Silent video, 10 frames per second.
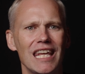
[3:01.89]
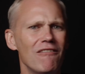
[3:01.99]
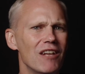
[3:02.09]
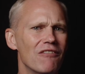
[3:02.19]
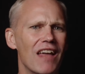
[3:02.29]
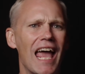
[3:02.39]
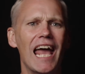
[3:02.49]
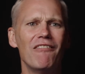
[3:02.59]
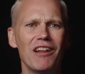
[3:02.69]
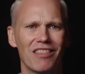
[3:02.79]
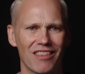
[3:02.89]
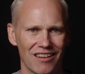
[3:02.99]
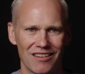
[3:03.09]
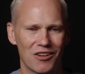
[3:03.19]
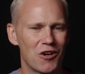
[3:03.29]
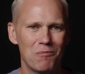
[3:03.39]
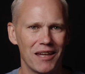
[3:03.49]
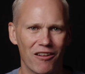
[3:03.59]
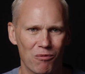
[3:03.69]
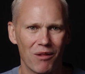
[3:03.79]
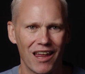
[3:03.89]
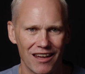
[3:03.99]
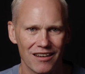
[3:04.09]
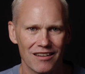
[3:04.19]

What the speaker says: even if everything could be explained.